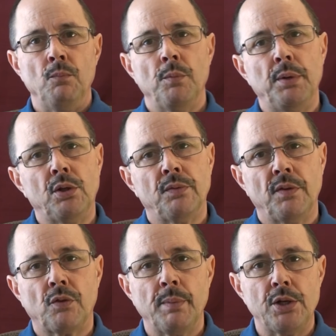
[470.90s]
the piece of
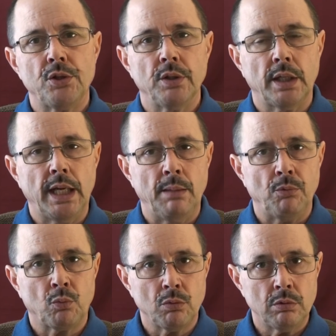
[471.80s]
information that came
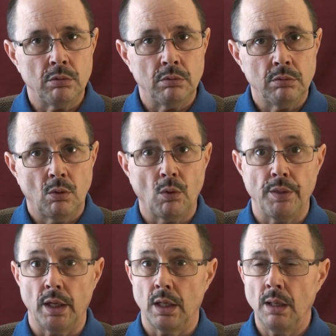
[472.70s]
through, or
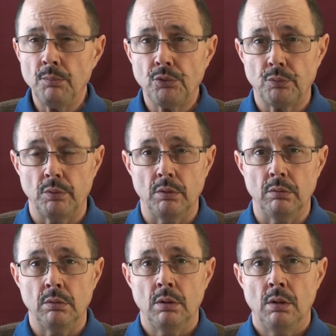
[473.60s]
that comes
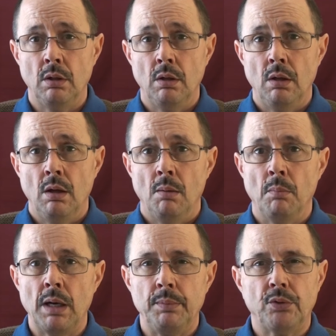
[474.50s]
through,
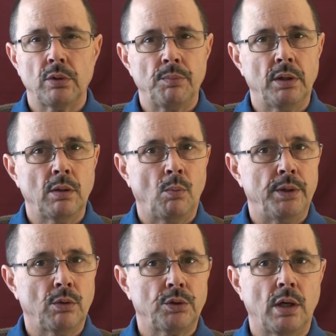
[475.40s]
might be something that we
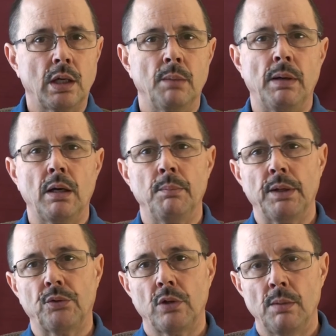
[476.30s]
don't talk about in
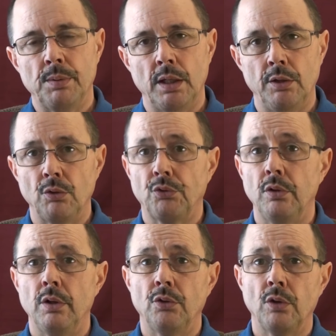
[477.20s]
mixed company. And you'll
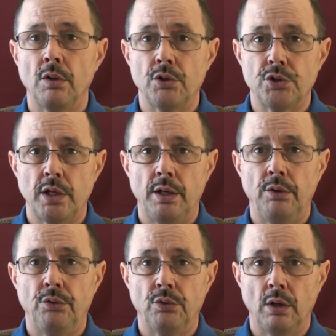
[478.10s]
see this on the
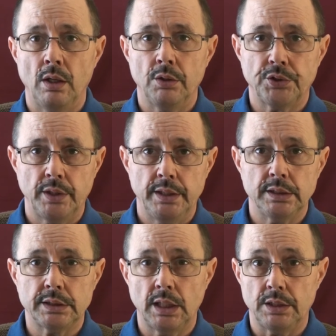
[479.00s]
Shays
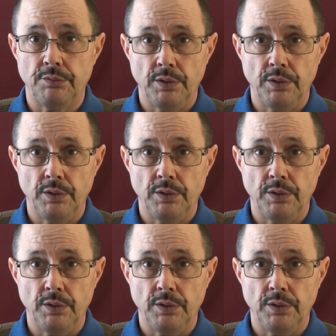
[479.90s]
Insights